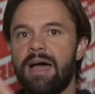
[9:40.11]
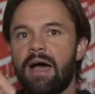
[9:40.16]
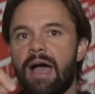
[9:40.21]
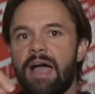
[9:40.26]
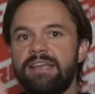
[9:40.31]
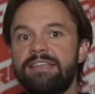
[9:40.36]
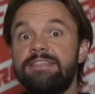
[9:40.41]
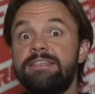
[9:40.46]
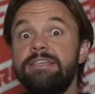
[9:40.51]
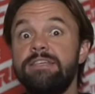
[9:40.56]

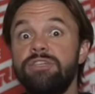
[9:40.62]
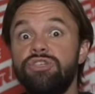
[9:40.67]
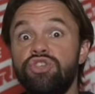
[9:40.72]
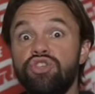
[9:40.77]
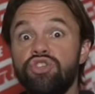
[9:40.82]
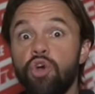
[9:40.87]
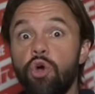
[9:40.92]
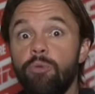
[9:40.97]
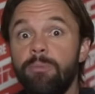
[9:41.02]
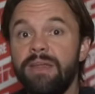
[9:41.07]
I see
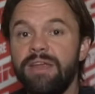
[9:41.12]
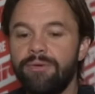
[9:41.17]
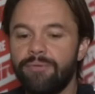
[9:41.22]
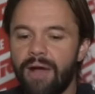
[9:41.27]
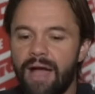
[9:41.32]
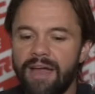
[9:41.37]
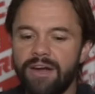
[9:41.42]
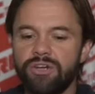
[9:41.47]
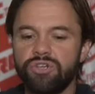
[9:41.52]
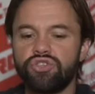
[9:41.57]
so many
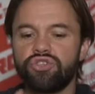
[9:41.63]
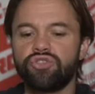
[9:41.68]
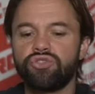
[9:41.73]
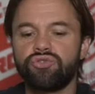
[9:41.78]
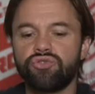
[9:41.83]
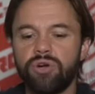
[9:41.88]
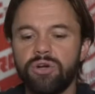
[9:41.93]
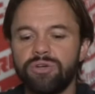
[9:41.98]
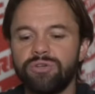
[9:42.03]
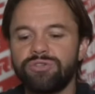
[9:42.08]
riders
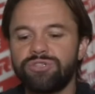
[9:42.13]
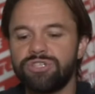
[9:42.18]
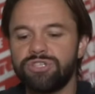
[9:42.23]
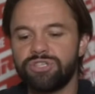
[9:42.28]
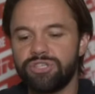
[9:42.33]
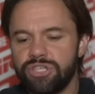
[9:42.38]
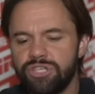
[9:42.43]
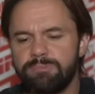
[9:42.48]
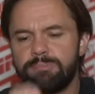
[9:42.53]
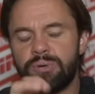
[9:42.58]
struggle to
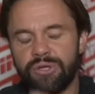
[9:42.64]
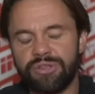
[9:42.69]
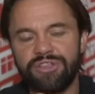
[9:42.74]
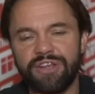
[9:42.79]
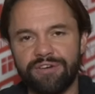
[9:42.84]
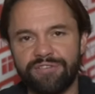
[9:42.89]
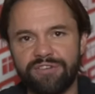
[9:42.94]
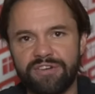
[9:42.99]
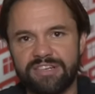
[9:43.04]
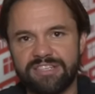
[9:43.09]
just put
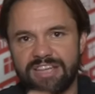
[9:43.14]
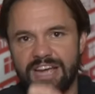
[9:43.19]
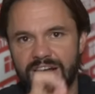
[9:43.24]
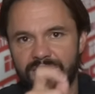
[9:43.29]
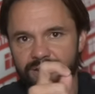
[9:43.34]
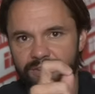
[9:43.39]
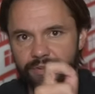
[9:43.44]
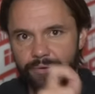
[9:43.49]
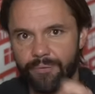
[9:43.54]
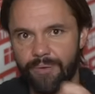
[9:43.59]
their front
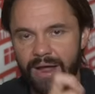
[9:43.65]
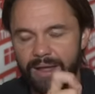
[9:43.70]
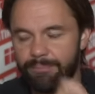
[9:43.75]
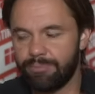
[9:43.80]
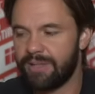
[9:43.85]
tire in the right